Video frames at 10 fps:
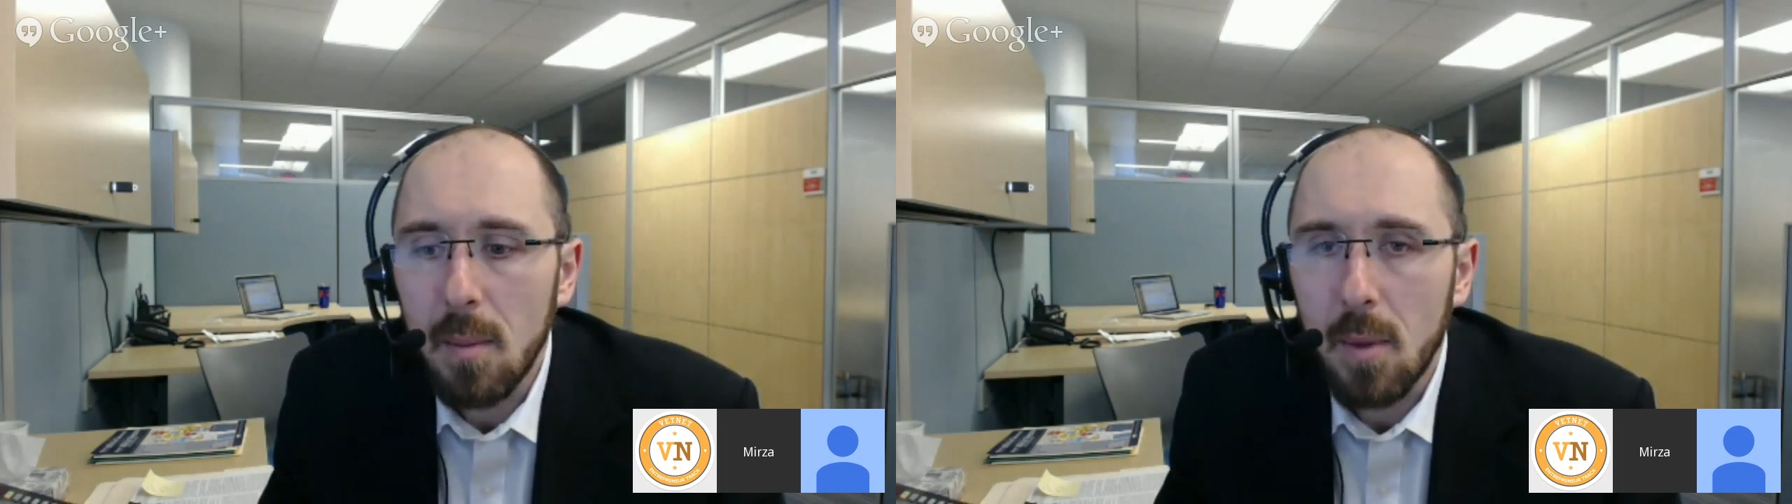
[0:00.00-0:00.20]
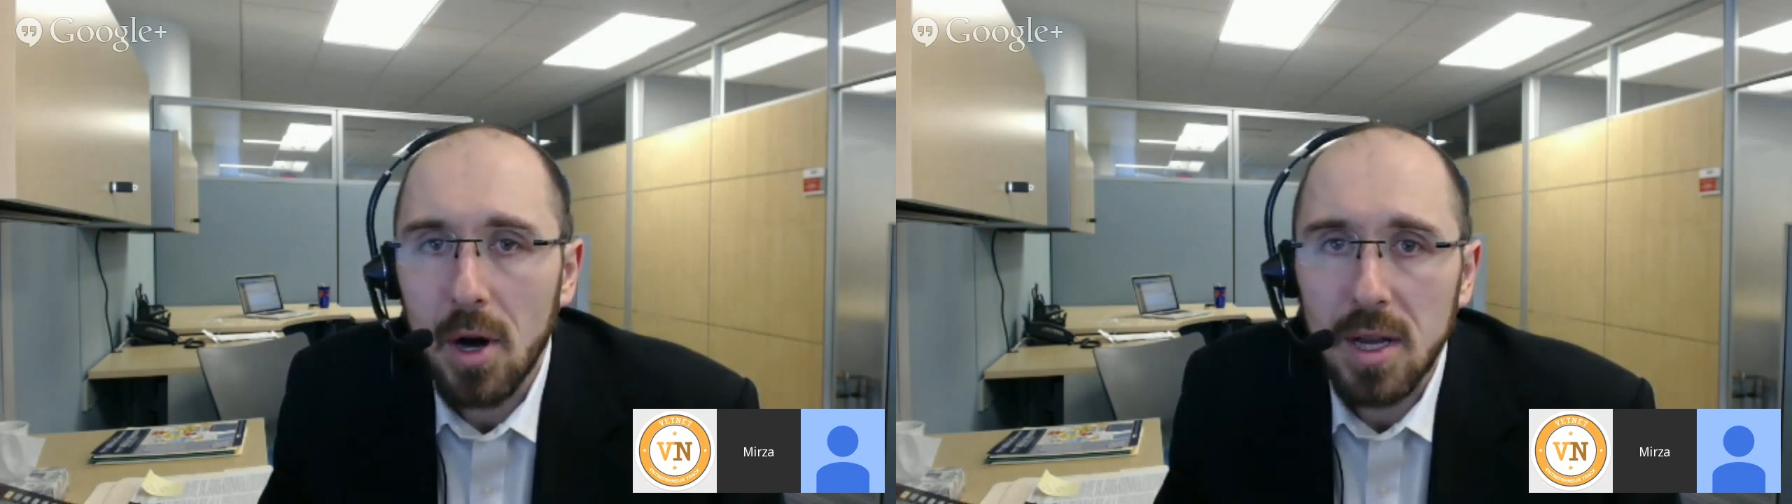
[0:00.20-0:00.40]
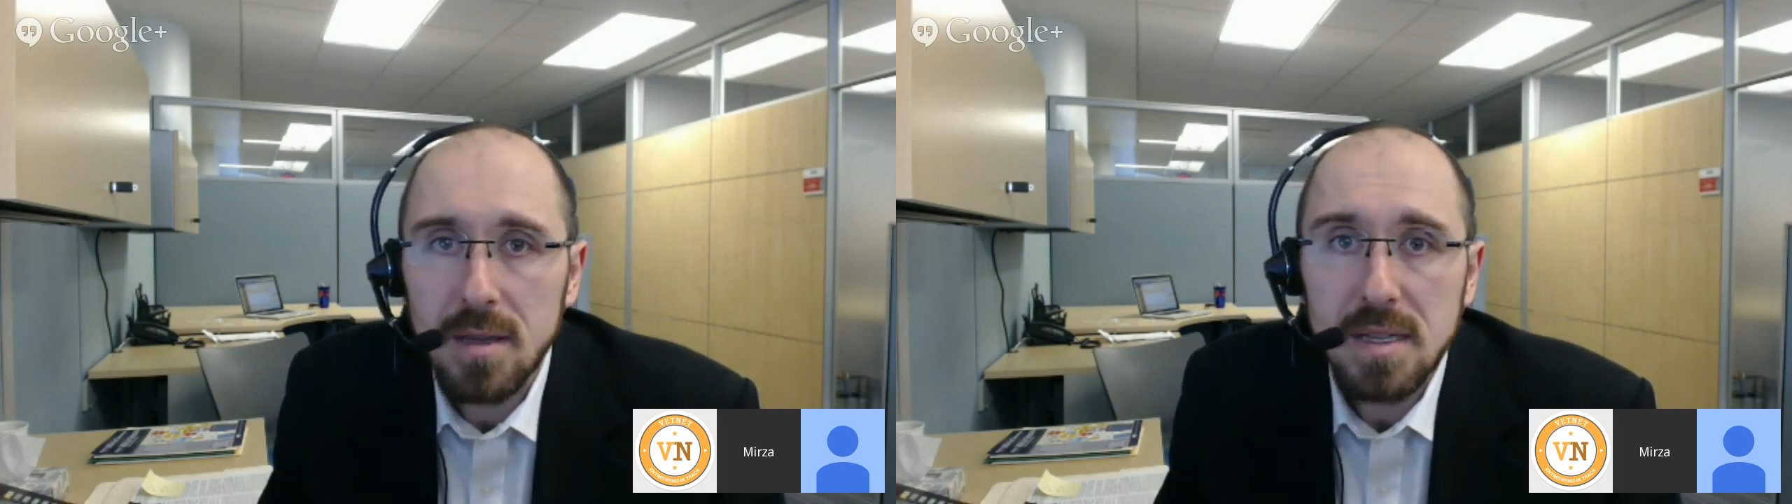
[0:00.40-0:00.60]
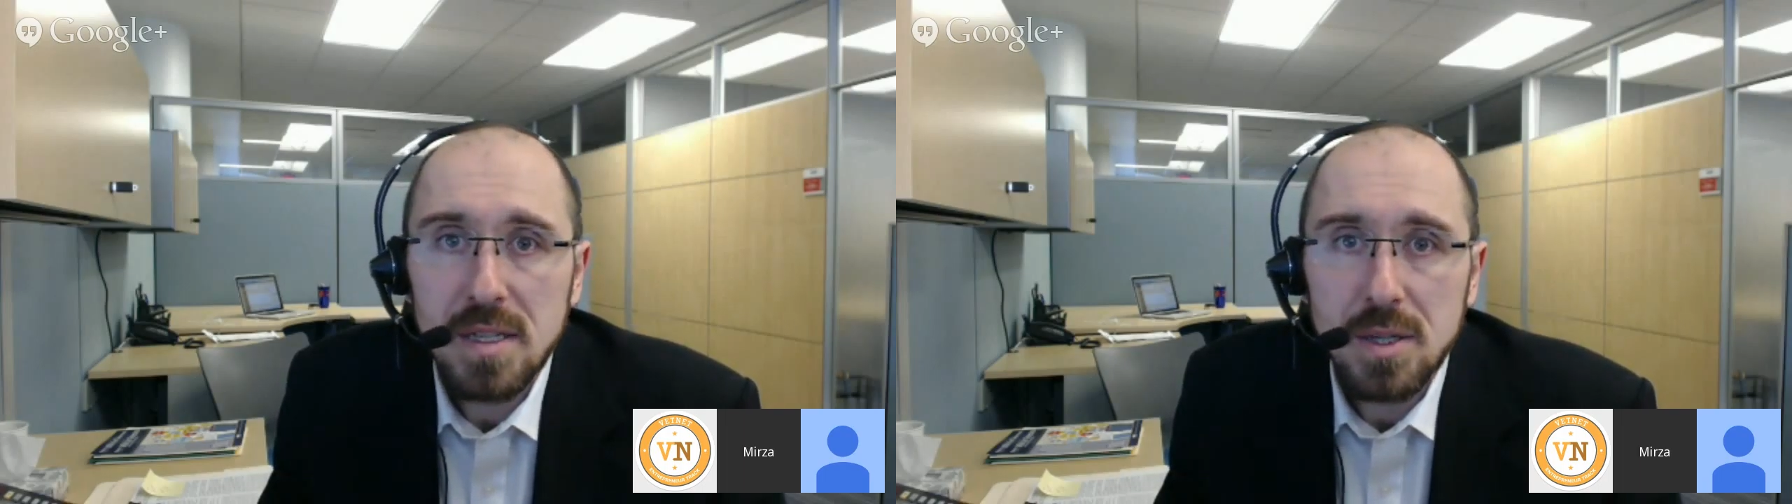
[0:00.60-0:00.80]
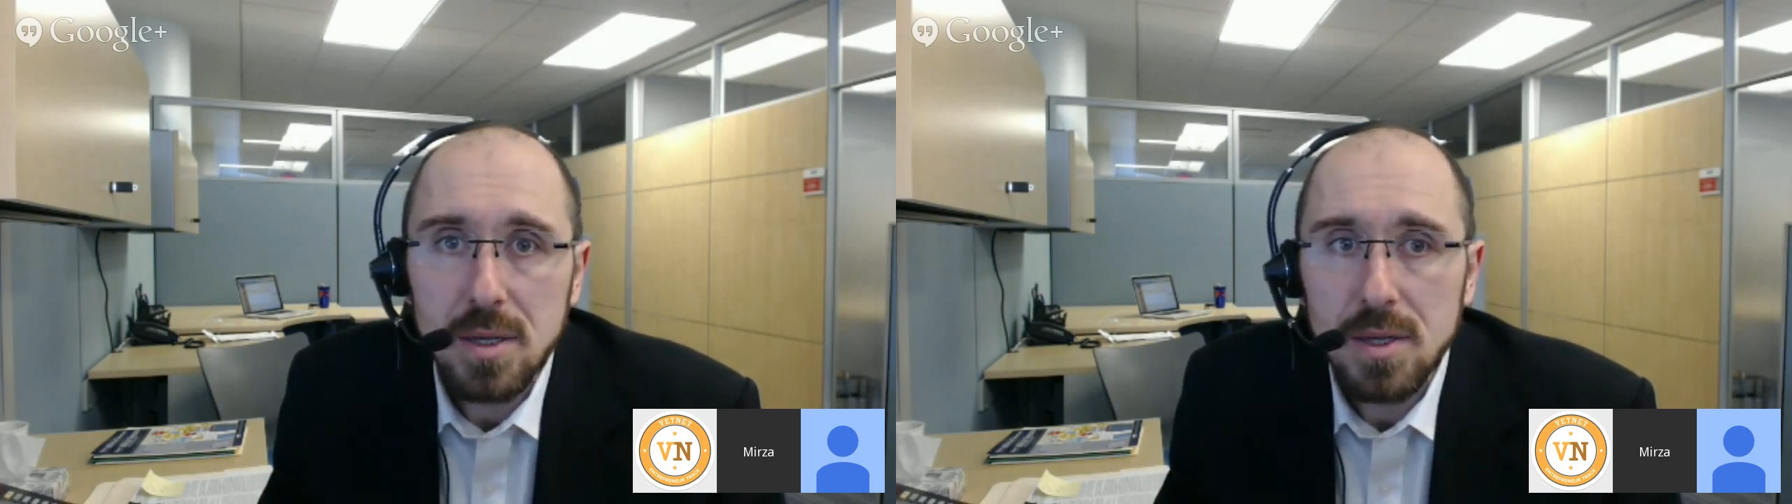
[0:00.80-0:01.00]
market
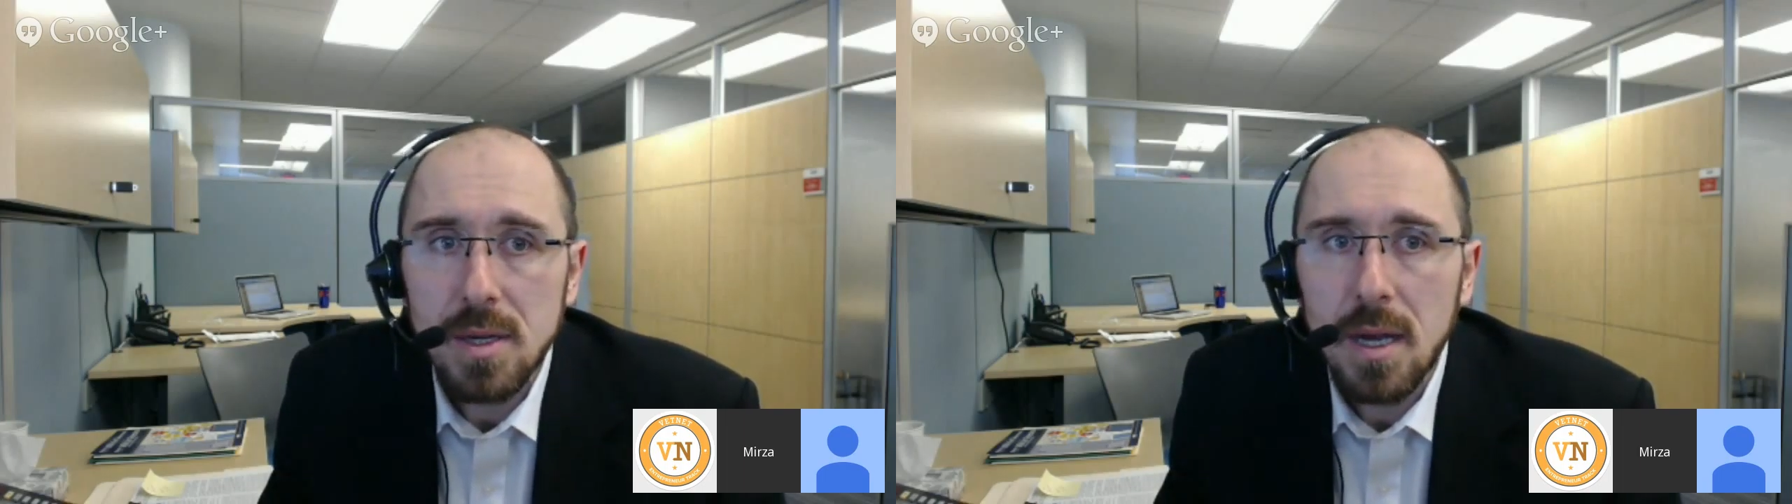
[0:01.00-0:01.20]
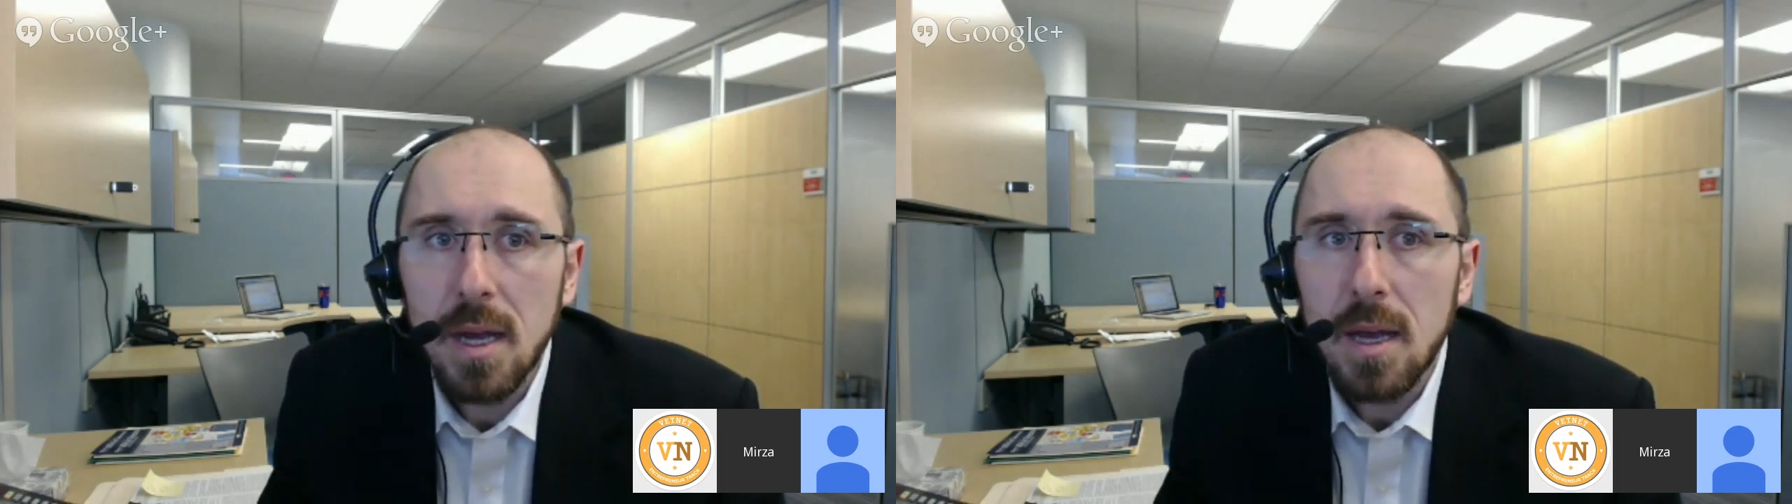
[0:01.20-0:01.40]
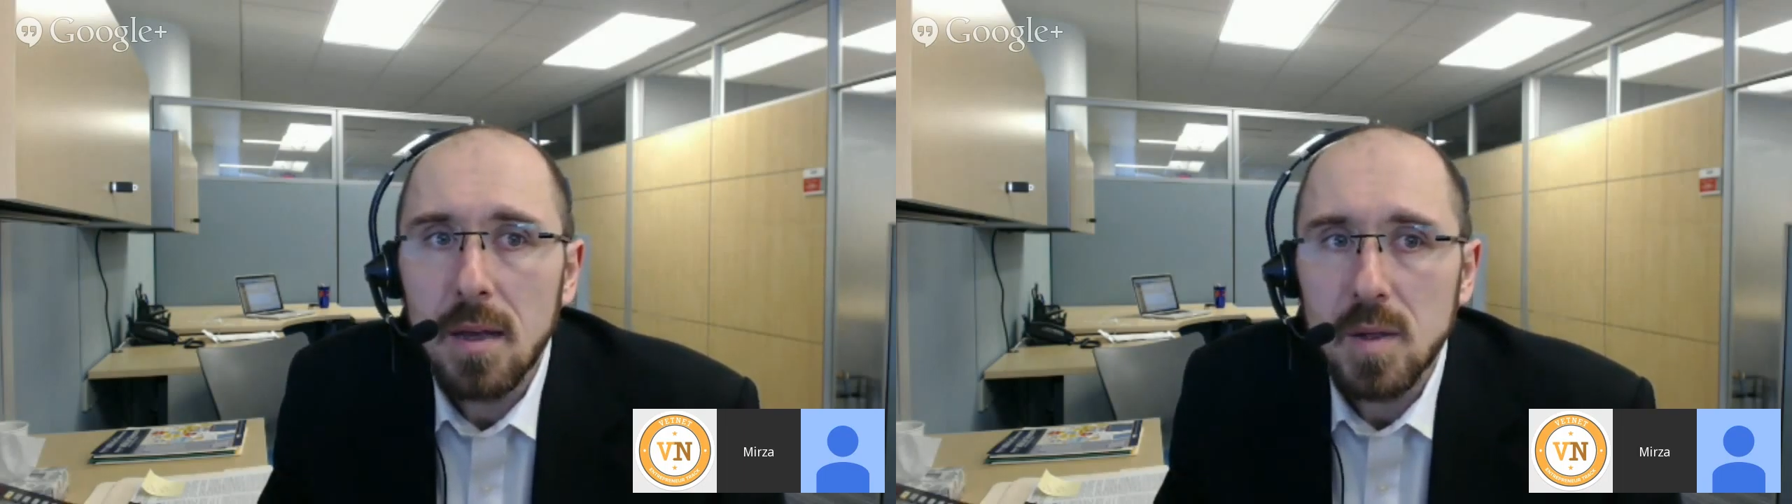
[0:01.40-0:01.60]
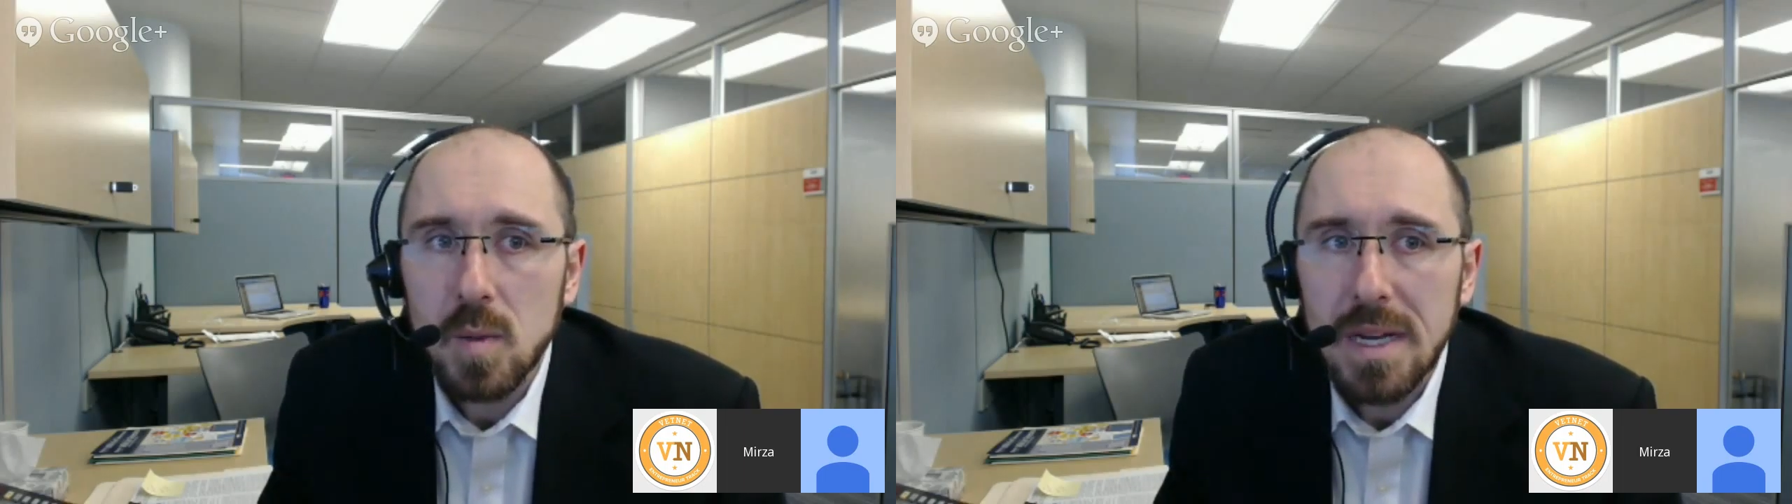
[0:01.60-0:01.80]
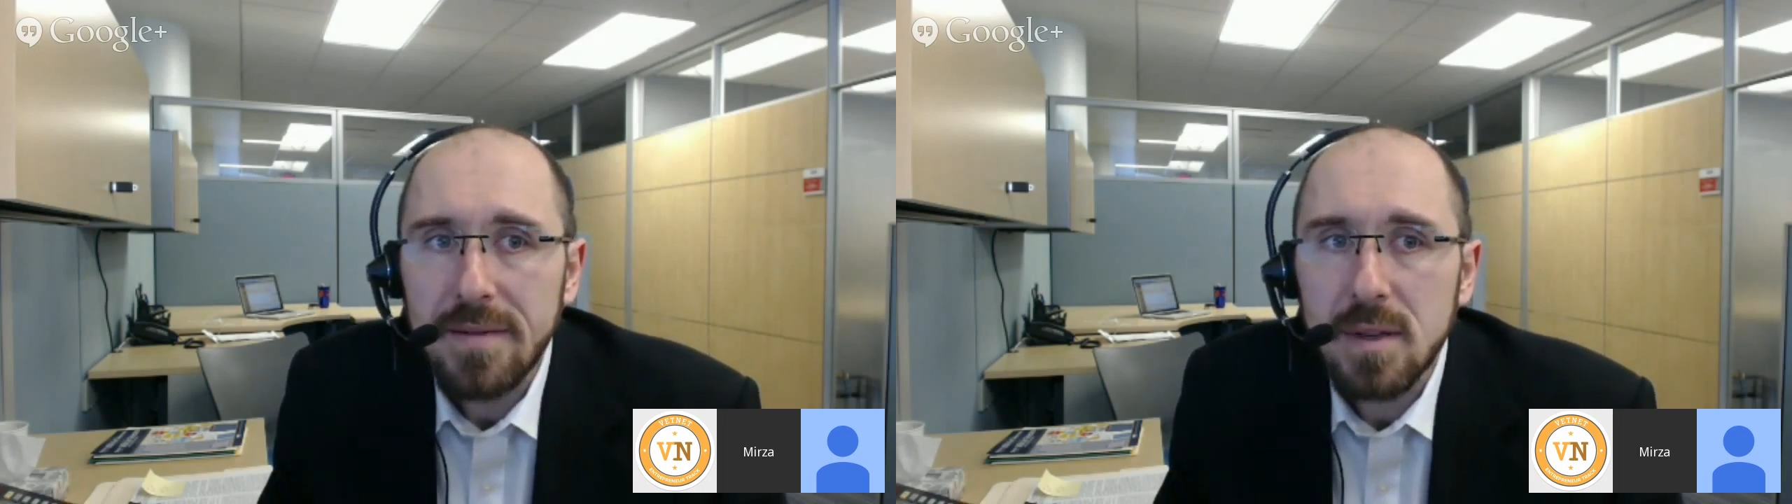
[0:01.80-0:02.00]
research. So
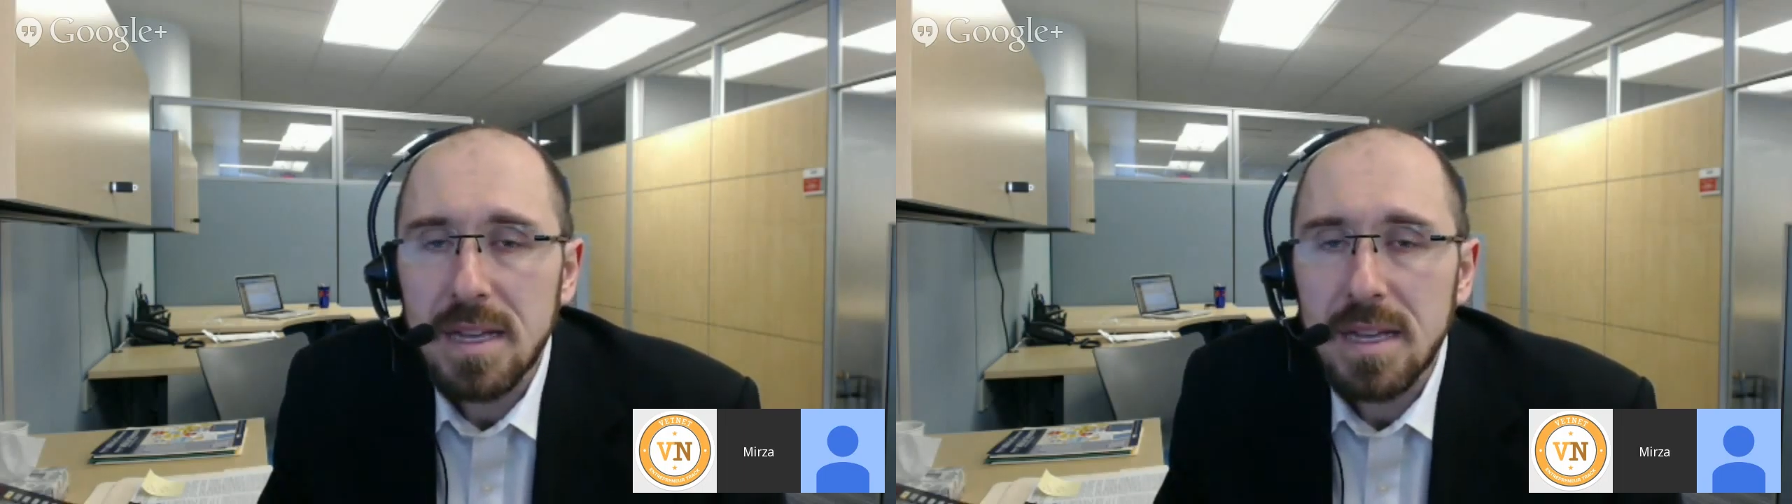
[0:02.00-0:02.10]
whatever you